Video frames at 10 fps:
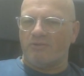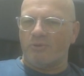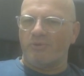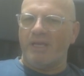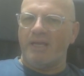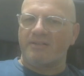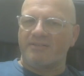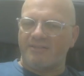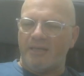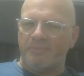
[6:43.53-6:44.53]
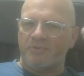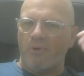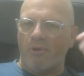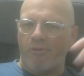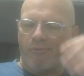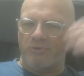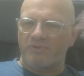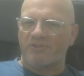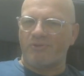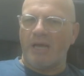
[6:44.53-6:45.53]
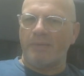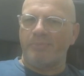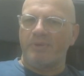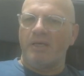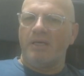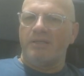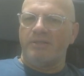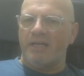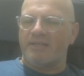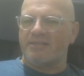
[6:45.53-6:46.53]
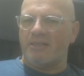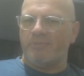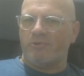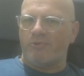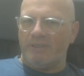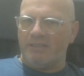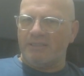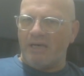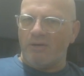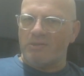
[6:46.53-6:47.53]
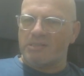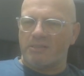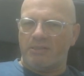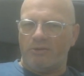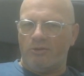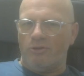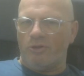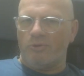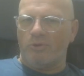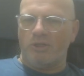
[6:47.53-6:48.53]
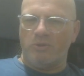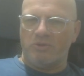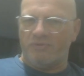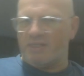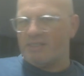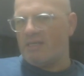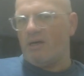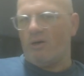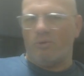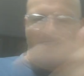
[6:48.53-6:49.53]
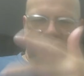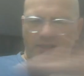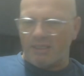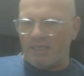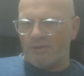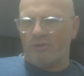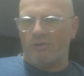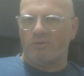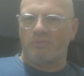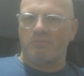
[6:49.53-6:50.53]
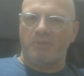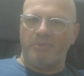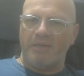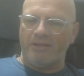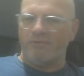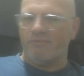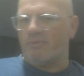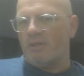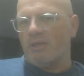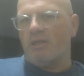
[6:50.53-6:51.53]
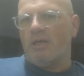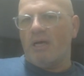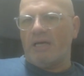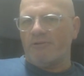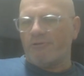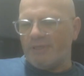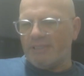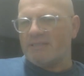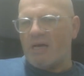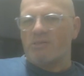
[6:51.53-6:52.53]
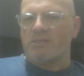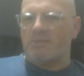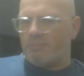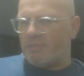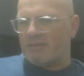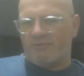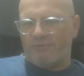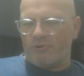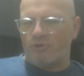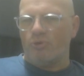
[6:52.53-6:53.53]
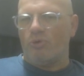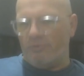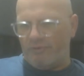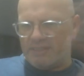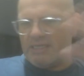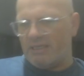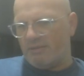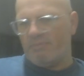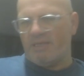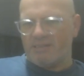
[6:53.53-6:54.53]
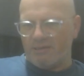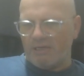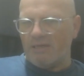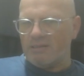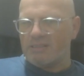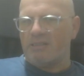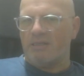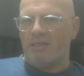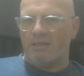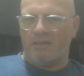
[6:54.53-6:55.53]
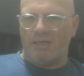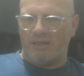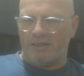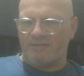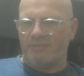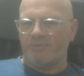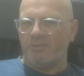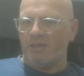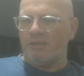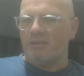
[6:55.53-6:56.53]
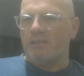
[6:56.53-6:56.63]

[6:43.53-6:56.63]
they accept through Stripe. They accept credit cards. You can use Visa or MasterCard or maybe other credit cards, but for sure Visa and MasterCards are acceptable